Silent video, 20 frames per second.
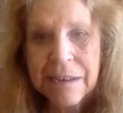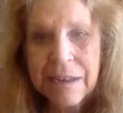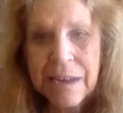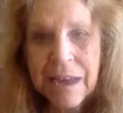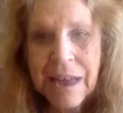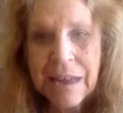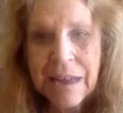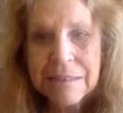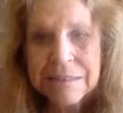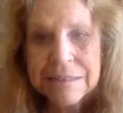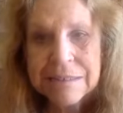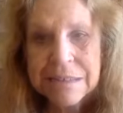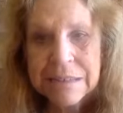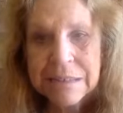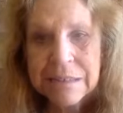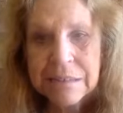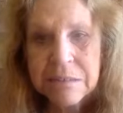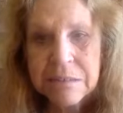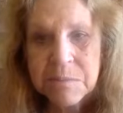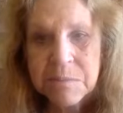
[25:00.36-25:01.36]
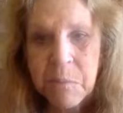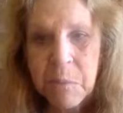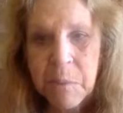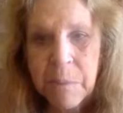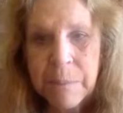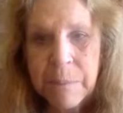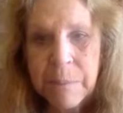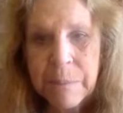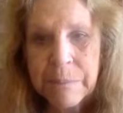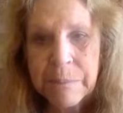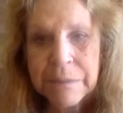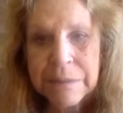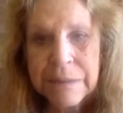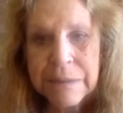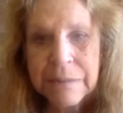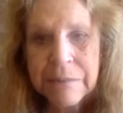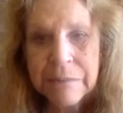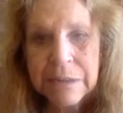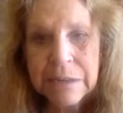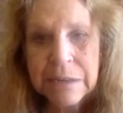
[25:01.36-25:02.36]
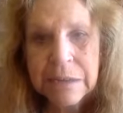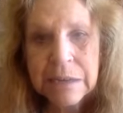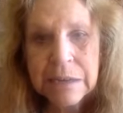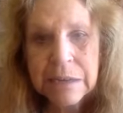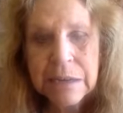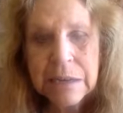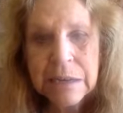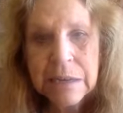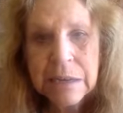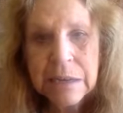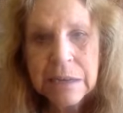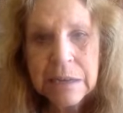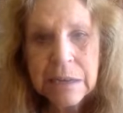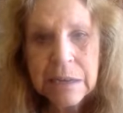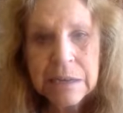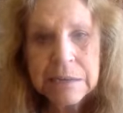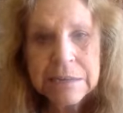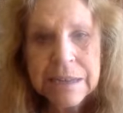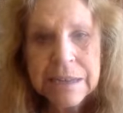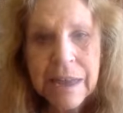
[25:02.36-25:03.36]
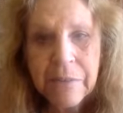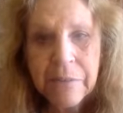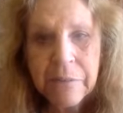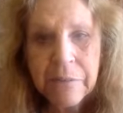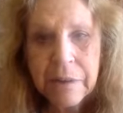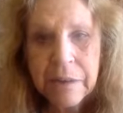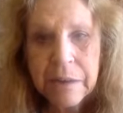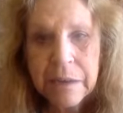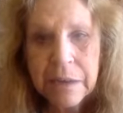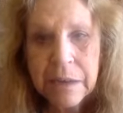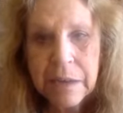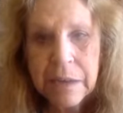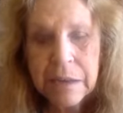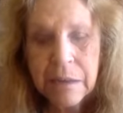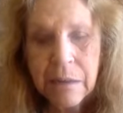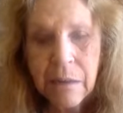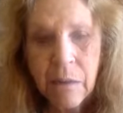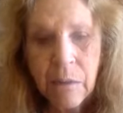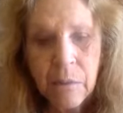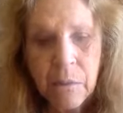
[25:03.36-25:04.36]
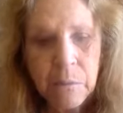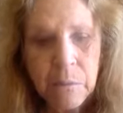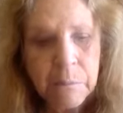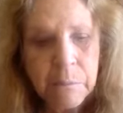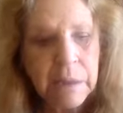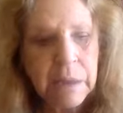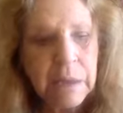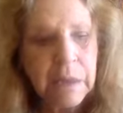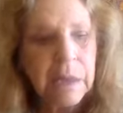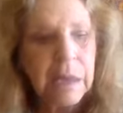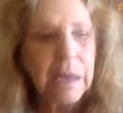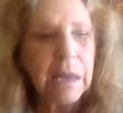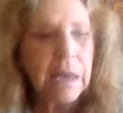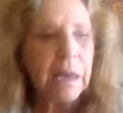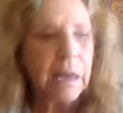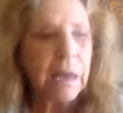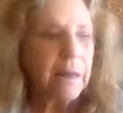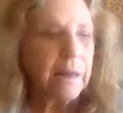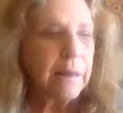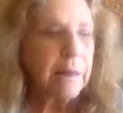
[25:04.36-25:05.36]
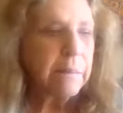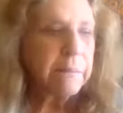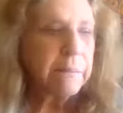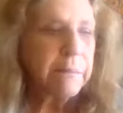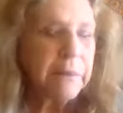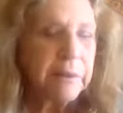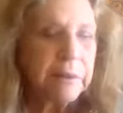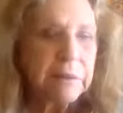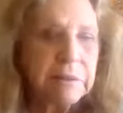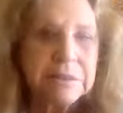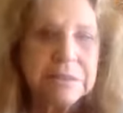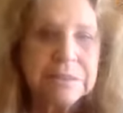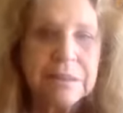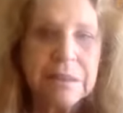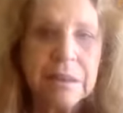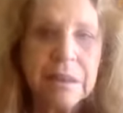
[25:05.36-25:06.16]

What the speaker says: housing, there's more people living together in a home. There's